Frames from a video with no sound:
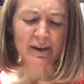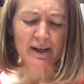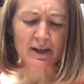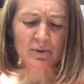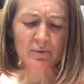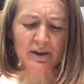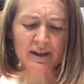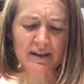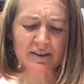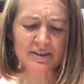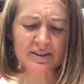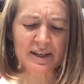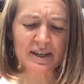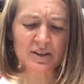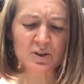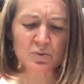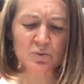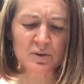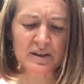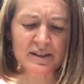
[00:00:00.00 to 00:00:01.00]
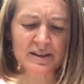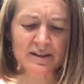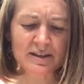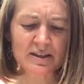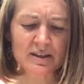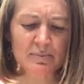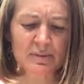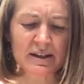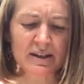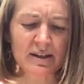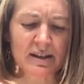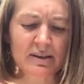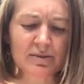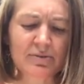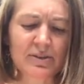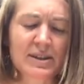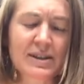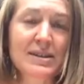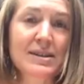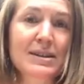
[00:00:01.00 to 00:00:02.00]
If anyone else has reason to be
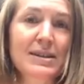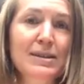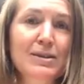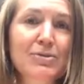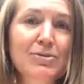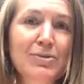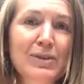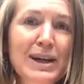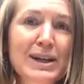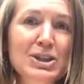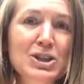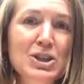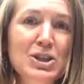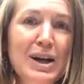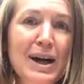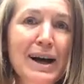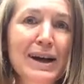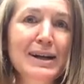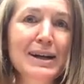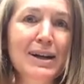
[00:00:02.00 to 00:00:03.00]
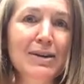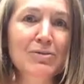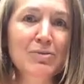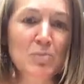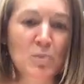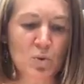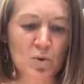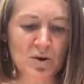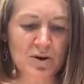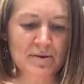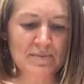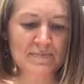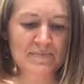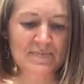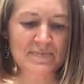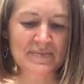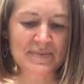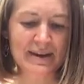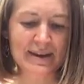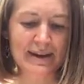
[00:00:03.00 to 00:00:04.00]
confident in the flesh, I have more.
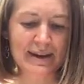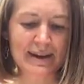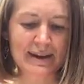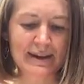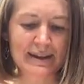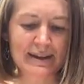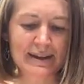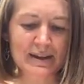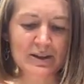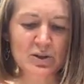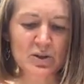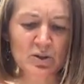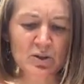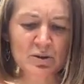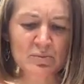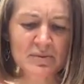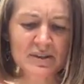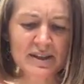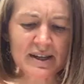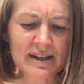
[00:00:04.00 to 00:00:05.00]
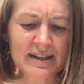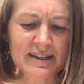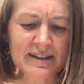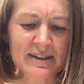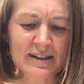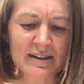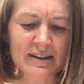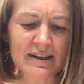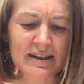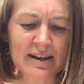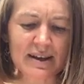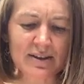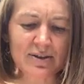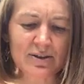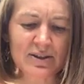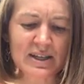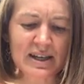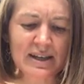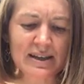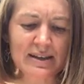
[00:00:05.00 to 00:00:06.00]
Circumcised on the
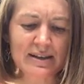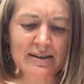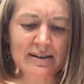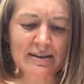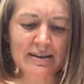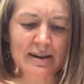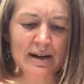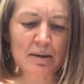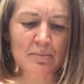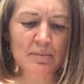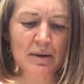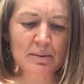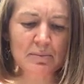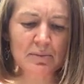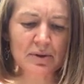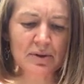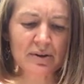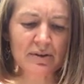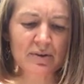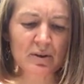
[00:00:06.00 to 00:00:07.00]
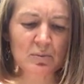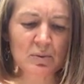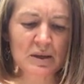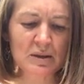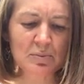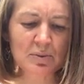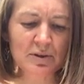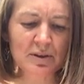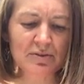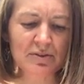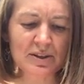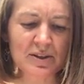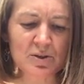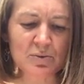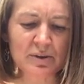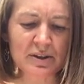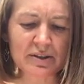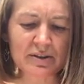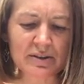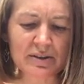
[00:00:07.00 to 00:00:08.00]
eighth day, a member of the people of
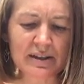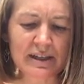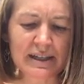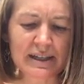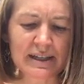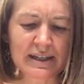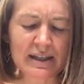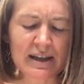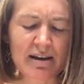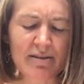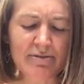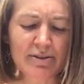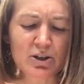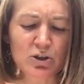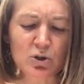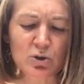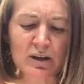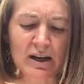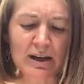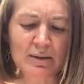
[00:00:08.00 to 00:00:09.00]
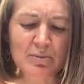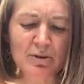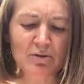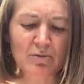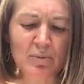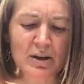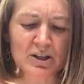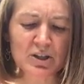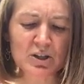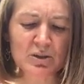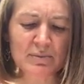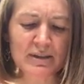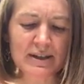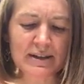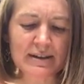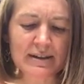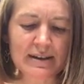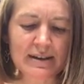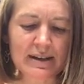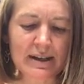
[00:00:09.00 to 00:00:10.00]
Israel, of the tribe of
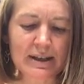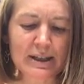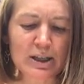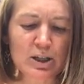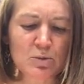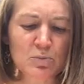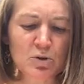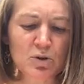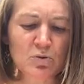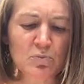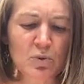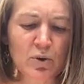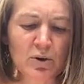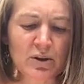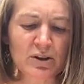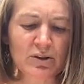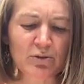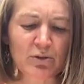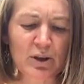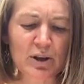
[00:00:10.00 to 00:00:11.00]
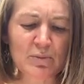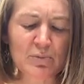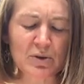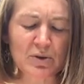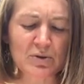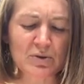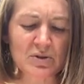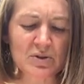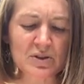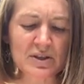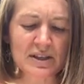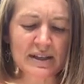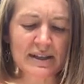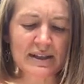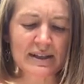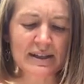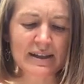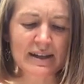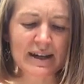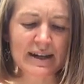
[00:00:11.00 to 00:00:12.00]
Benjamin, a Hebrew born of Hebrews,
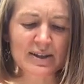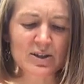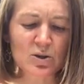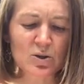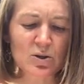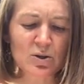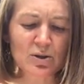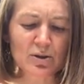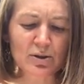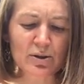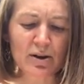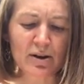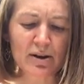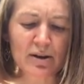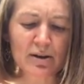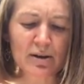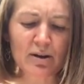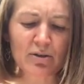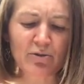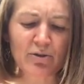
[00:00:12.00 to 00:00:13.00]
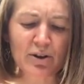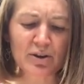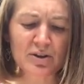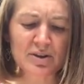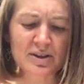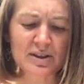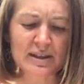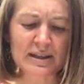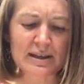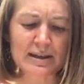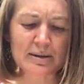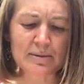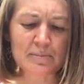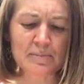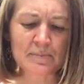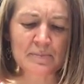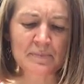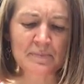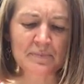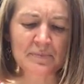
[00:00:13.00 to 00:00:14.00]
as to the law, a Pharisee,
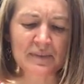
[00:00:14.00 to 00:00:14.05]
